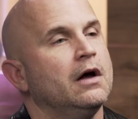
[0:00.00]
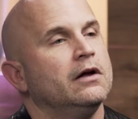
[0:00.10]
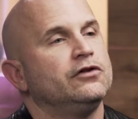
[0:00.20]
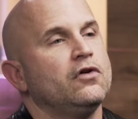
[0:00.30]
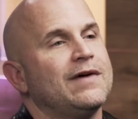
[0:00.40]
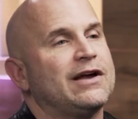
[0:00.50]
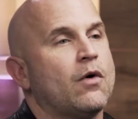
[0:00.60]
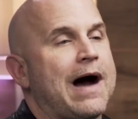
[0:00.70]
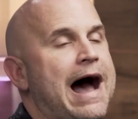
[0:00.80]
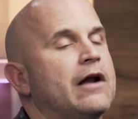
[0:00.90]
Do they
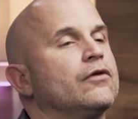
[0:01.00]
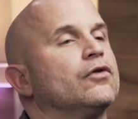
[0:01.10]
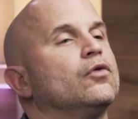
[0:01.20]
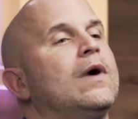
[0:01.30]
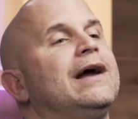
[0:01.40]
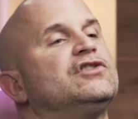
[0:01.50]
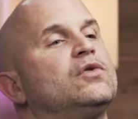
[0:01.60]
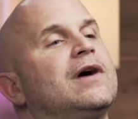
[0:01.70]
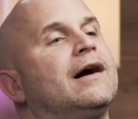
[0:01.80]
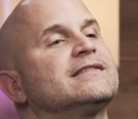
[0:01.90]
go out of their way to
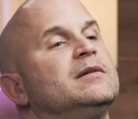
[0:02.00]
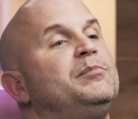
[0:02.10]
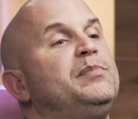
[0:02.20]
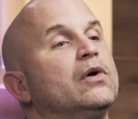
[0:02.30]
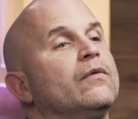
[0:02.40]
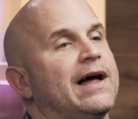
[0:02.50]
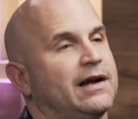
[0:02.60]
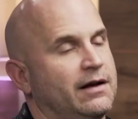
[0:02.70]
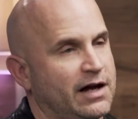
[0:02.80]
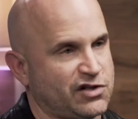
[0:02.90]
constantly build that
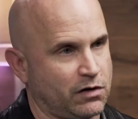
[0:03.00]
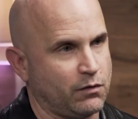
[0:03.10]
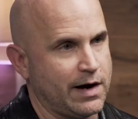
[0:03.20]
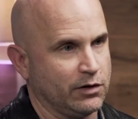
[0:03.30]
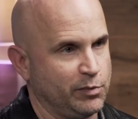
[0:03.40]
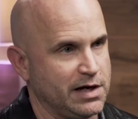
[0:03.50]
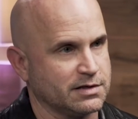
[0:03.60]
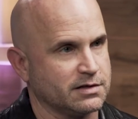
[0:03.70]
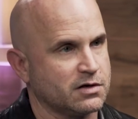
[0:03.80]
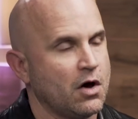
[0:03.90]
connection on a regular
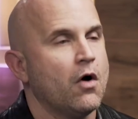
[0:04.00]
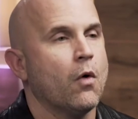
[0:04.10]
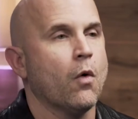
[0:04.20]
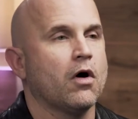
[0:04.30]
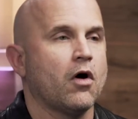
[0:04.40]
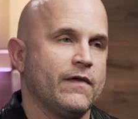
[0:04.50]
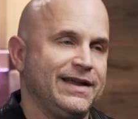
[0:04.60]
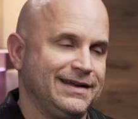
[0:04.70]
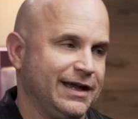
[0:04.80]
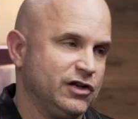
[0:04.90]
basis? Or are
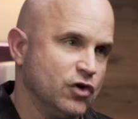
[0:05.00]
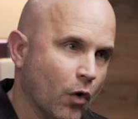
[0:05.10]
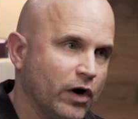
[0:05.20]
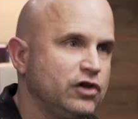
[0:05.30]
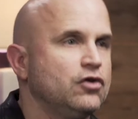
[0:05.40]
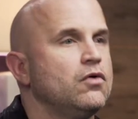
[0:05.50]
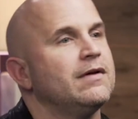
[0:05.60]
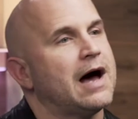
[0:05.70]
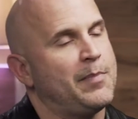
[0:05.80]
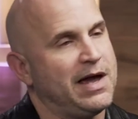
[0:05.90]
they ignoring you,
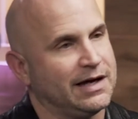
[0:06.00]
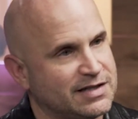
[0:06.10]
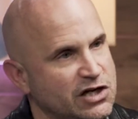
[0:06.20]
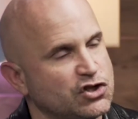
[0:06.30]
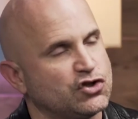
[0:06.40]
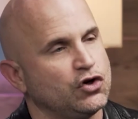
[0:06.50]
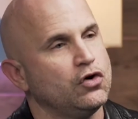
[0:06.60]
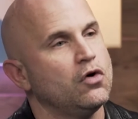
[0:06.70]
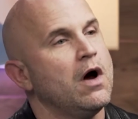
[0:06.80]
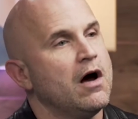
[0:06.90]
not paying attention to
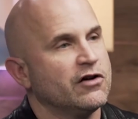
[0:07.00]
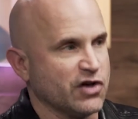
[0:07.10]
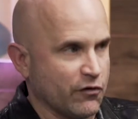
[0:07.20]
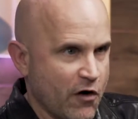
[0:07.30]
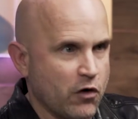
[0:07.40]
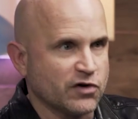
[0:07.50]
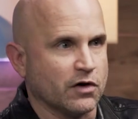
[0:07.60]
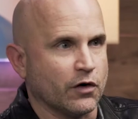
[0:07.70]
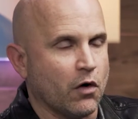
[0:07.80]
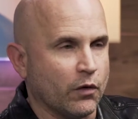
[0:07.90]
you, self-focused on
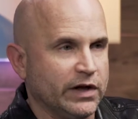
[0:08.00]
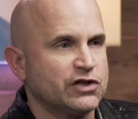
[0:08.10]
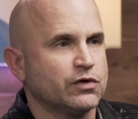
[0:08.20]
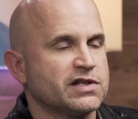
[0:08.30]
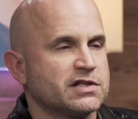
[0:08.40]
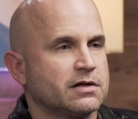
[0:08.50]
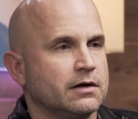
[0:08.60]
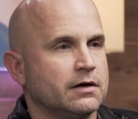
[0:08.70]
their own interest?